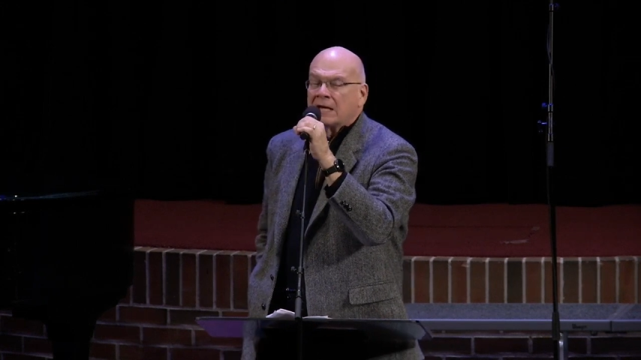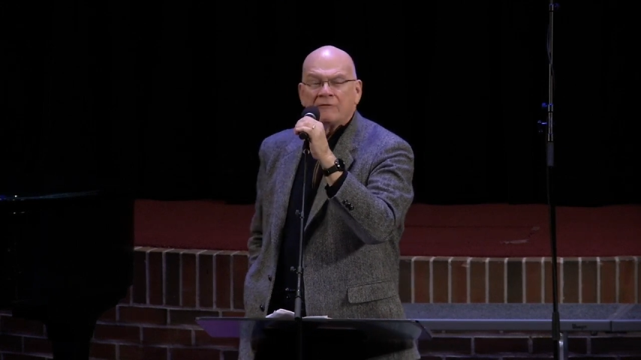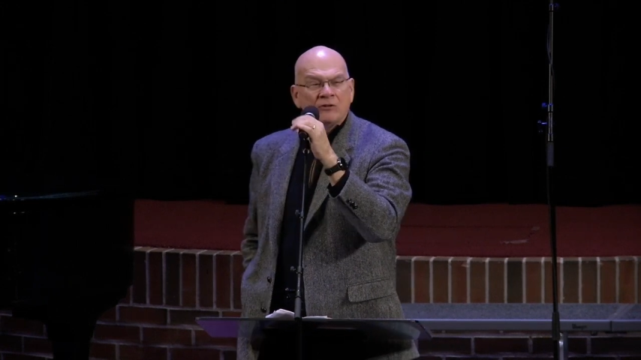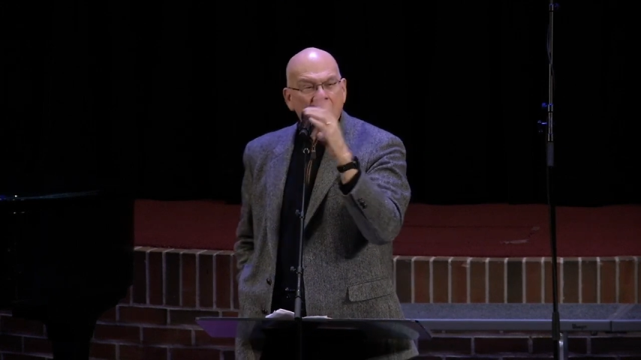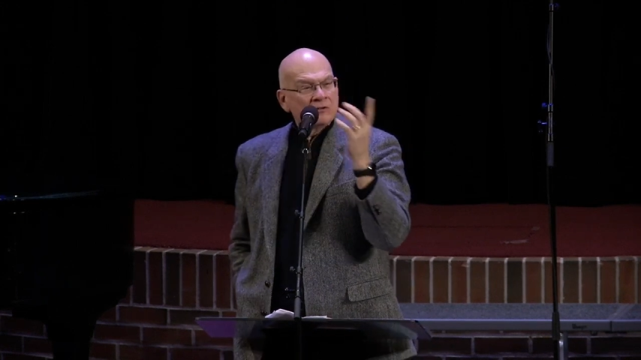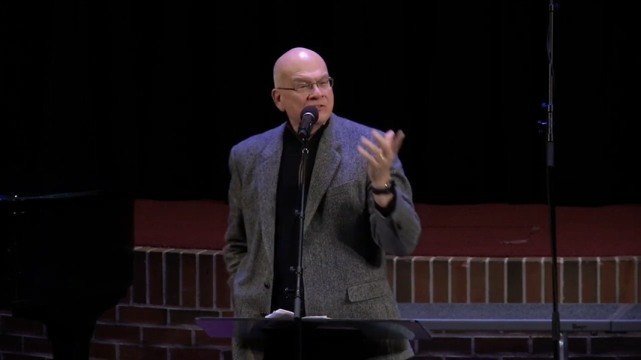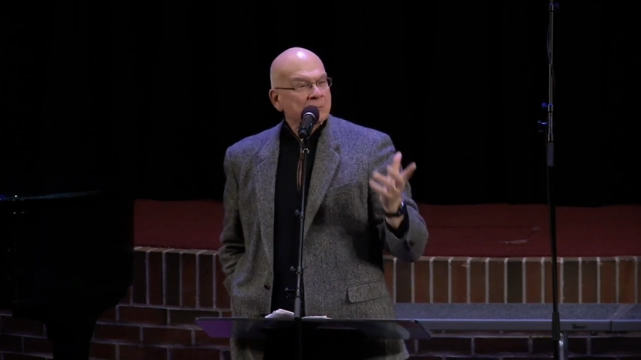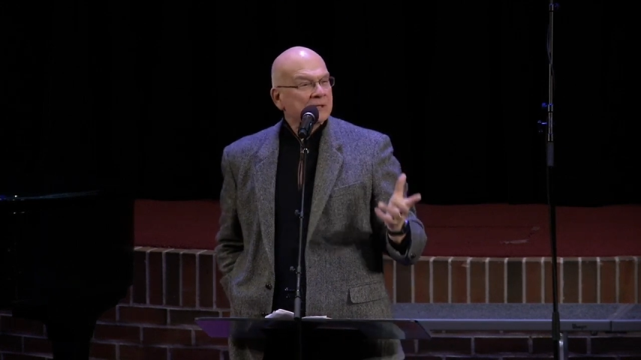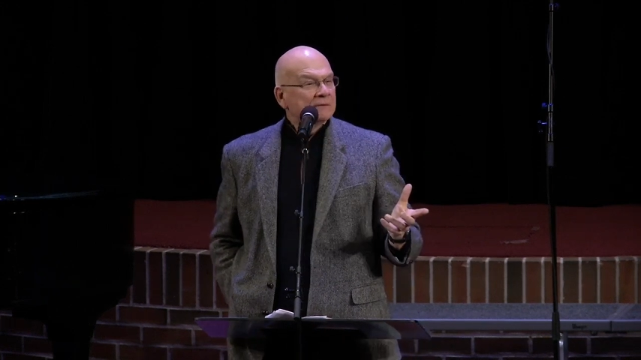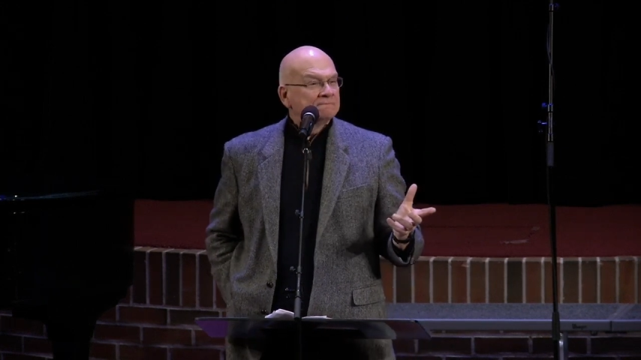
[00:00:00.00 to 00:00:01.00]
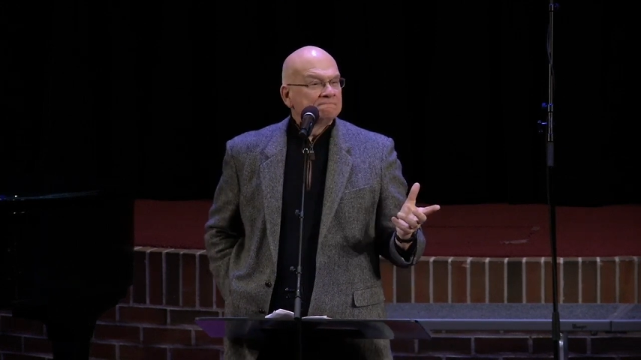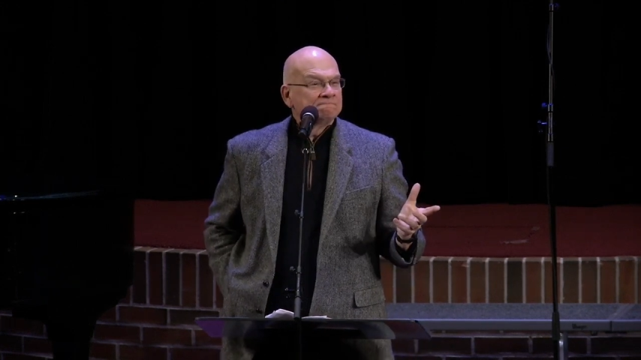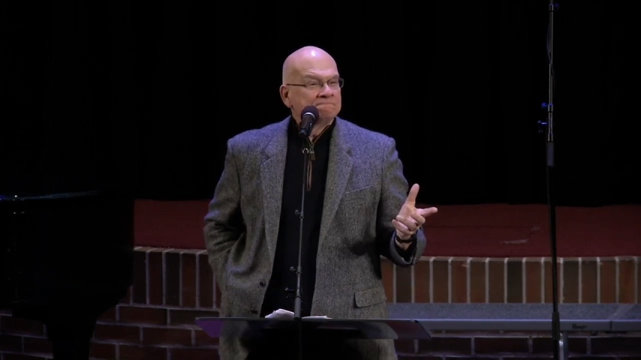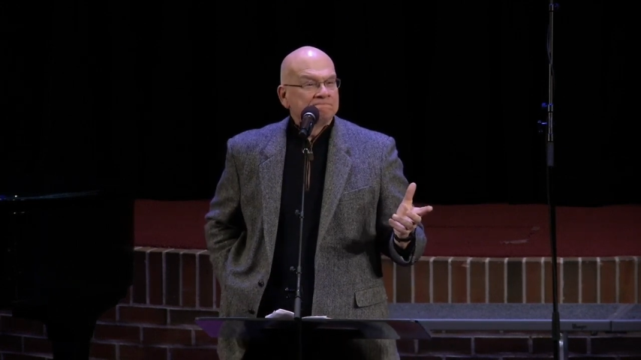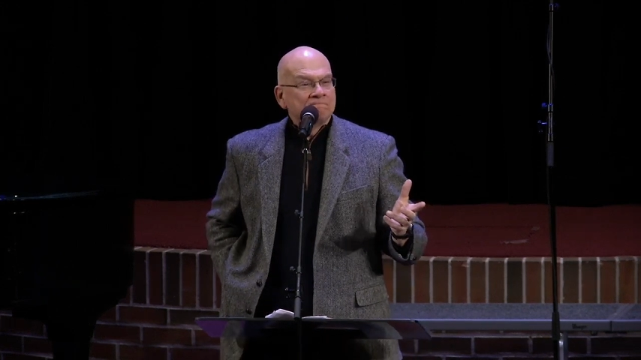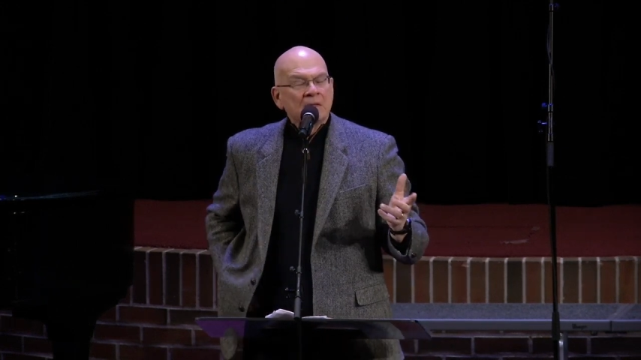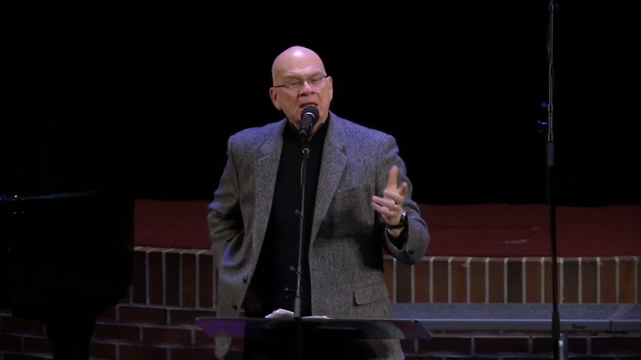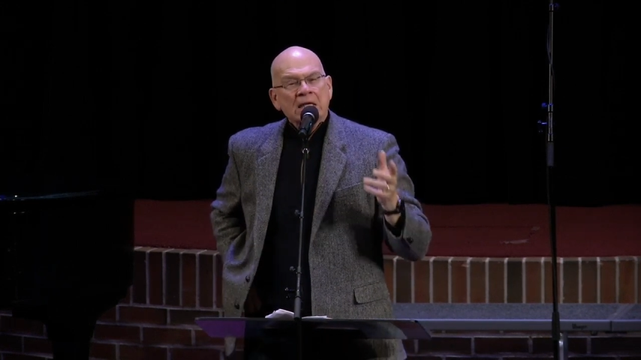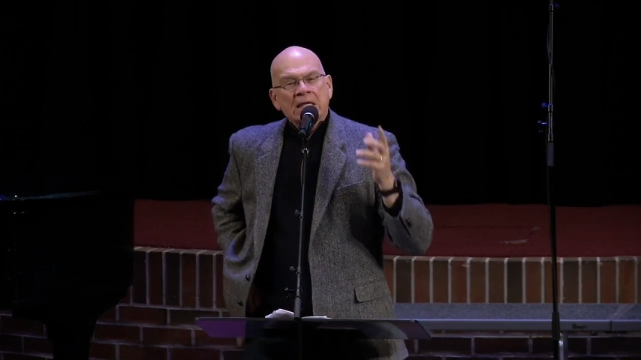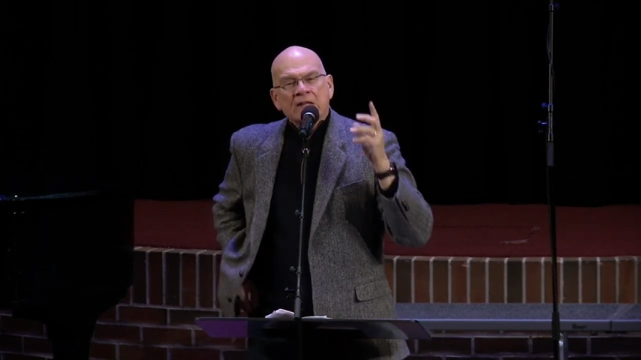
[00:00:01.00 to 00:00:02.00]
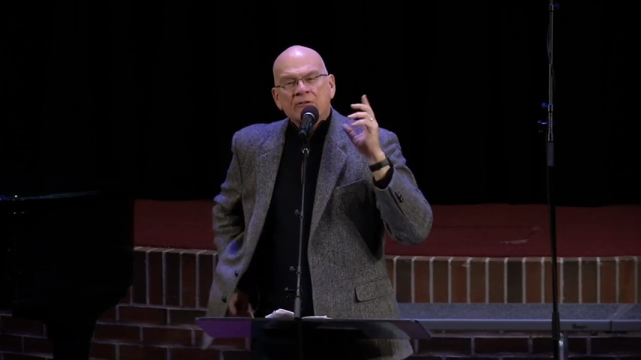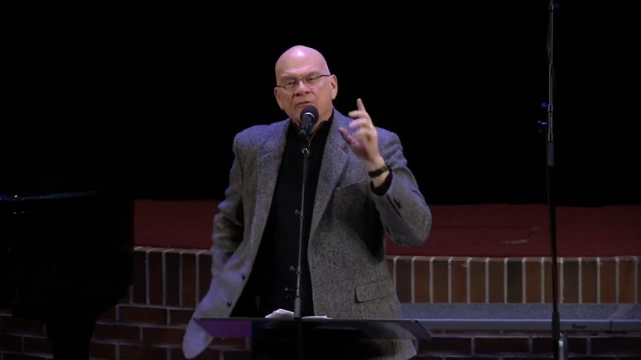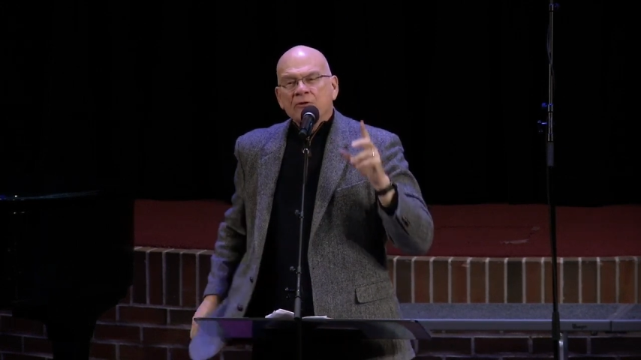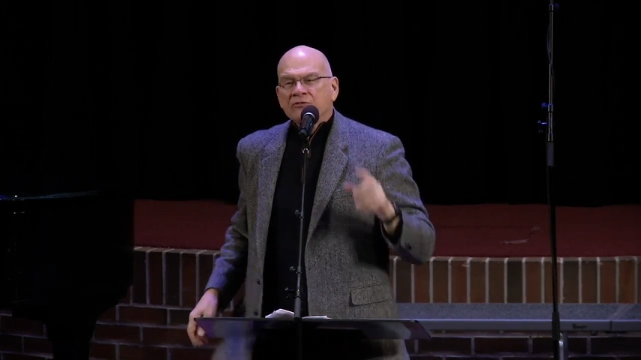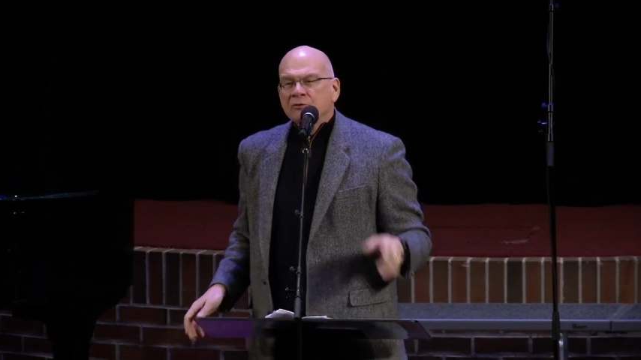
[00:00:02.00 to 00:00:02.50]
Have you noticed something? The first